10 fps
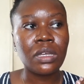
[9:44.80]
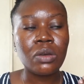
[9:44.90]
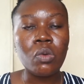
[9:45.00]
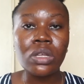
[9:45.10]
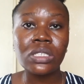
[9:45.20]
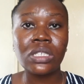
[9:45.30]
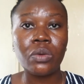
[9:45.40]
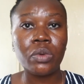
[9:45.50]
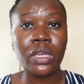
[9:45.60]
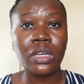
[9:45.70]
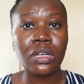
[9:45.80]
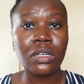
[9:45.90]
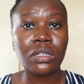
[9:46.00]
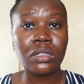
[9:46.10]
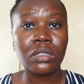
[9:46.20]
once a week,
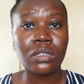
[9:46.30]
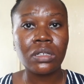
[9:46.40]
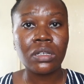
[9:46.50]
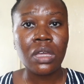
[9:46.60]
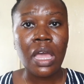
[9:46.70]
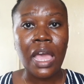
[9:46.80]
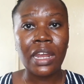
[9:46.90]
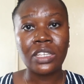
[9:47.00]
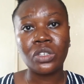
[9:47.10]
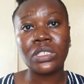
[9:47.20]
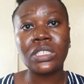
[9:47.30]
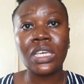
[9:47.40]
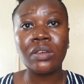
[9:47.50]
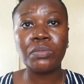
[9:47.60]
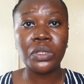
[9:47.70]
and as your
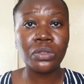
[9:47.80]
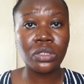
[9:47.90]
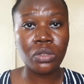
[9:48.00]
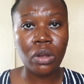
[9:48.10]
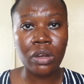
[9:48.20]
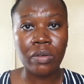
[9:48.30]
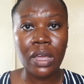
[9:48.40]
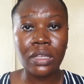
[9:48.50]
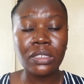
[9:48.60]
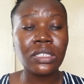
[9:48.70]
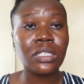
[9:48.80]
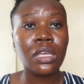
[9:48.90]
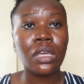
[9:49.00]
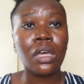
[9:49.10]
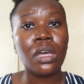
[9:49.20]
skin builds tolerance,
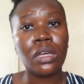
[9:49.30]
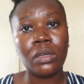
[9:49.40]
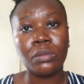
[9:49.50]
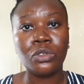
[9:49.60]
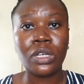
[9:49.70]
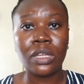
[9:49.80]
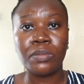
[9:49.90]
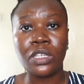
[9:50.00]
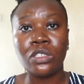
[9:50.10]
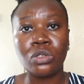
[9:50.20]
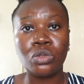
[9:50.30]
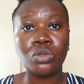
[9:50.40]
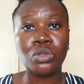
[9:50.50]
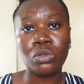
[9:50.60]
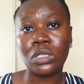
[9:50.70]
You can begin to do
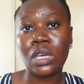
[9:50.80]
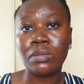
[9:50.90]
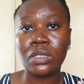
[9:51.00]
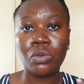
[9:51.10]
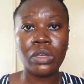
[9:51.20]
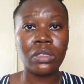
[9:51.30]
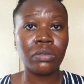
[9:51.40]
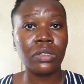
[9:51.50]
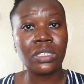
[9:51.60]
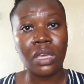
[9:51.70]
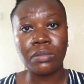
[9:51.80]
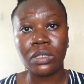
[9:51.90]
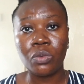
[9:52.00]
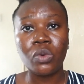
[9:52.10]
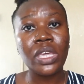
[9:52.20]
2 times a week, 3 times a
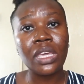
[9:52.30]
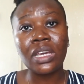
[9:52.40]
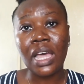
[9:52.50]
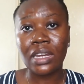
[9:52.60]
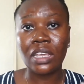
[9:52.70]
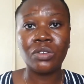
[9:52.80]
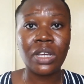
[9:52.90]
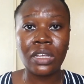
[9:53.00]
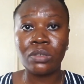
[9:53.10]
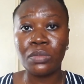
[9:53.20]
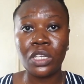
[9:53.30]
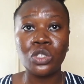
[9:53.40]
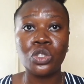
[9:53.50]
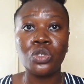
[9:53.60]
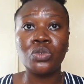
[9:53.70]
week, and then you can begin
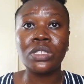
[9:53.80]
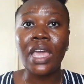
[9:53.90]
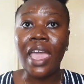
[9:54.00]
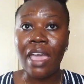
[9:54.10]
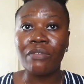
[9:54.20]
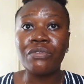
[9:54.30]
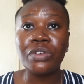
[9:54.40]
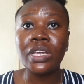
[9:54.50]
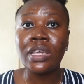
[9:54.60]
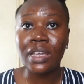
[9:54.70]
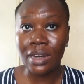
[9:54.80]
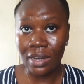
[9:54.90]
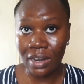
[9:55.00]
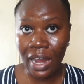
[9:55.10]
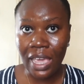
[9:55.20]
to use every
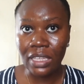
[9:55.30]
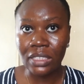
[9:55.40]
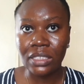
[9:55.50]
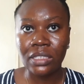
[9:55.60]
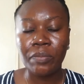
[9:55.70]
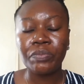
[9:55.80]
night.